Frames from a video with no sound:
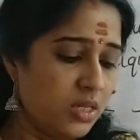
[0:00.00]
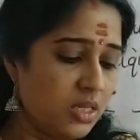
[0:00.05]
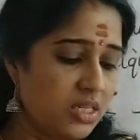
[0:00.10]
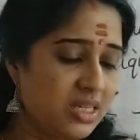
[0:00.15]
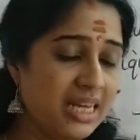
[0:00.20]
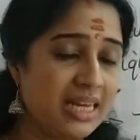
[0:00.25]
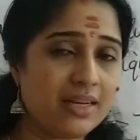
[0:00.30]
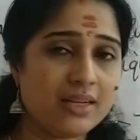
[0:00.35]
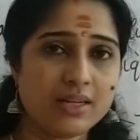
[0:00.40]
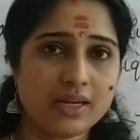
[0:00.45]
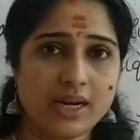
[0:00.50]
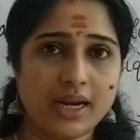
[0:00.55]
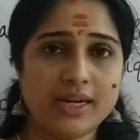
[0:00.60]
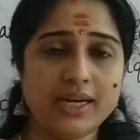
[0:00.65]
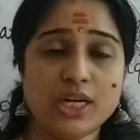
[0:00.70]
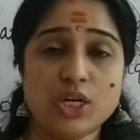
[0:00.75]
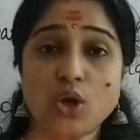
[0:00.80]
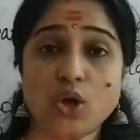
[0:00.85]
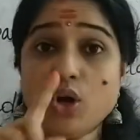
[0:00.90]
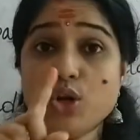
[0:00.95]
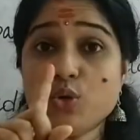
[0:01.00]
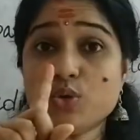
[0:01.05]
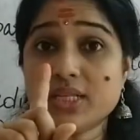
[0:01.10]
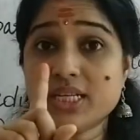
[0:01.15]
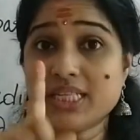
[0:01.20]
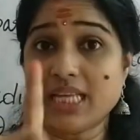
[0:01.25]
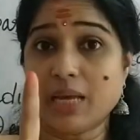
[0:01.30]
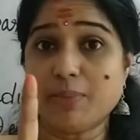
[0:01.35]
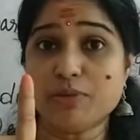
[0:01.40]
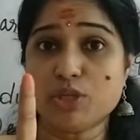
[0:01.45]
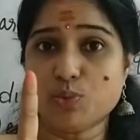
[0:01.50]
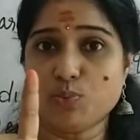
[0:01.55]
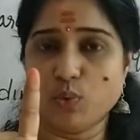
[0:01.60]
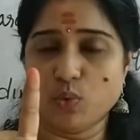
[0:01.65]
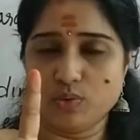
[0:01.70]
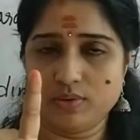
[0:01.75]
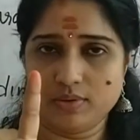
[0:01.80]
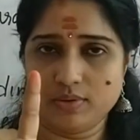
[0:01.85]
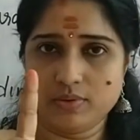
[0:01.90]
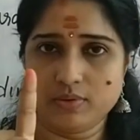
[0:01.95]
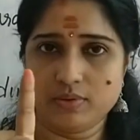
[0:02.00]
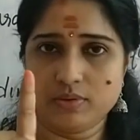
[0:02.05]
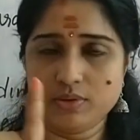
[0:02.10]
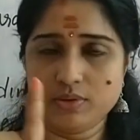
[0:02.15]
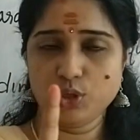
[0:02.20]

Stir the content. Don't use the same spoon.